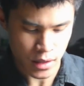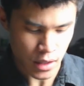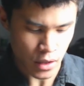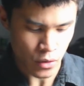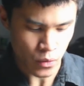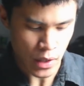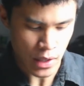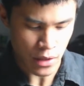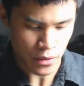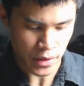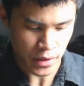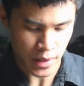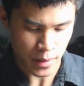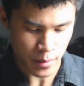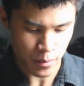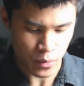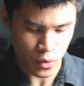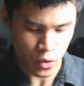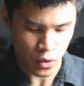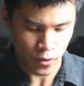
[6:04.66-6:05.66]
around the
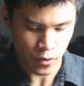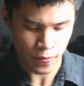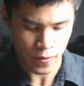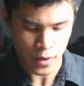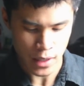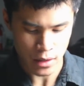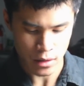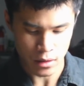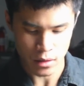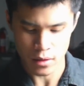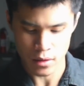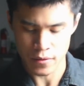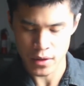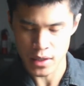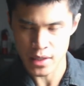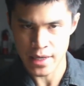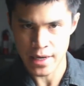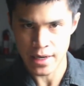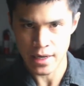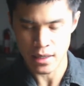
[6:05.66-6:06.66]
profile of
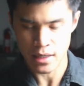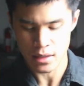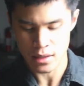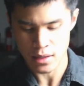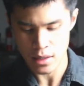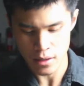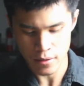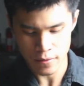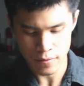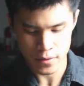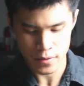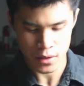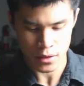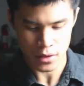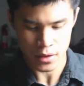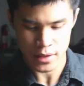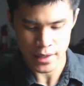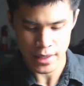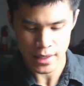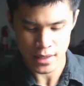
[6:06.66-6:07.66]
the tang itself. So
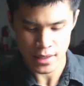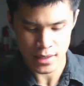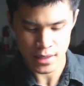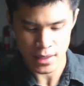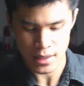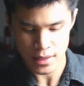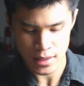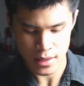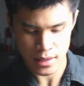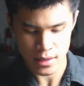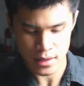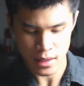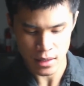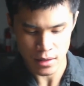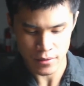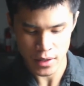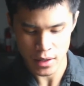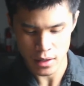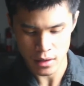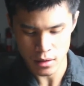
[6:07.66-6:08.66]
the tang sits inside
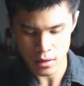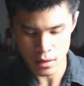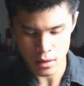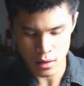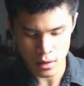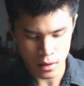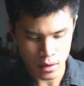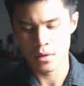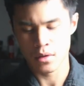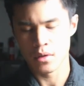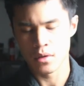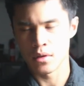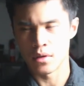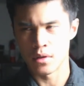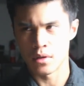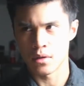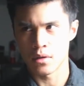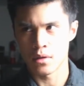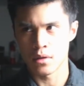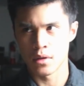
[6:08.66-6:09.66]
of here.
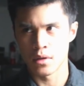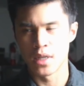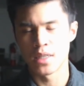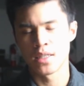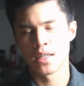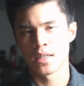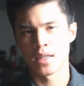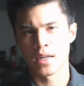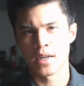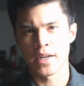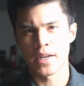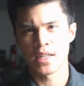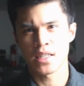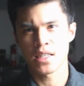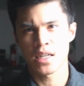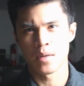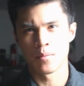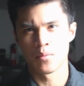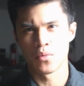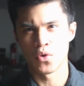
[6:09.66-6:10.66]
This is an
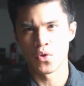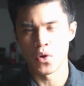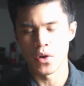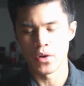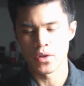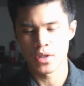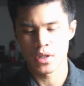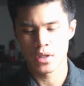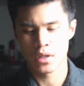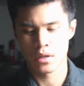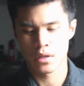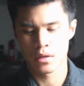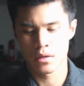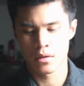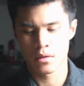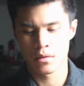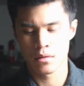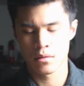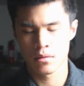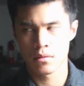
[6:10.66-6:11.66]
easy approach.
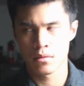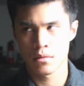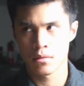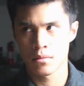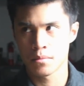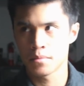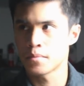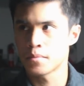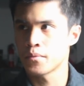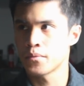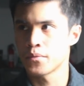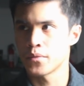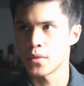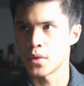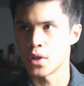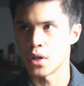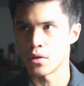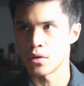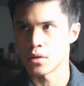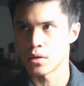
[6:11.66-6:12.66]

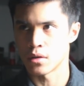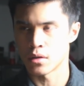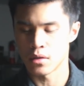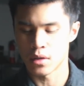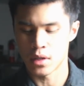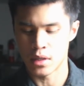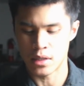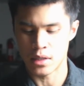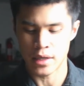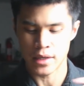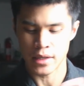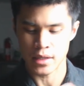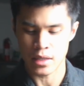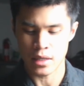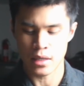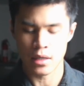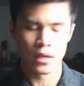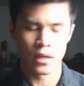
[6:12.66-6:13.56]
No, it's not easy.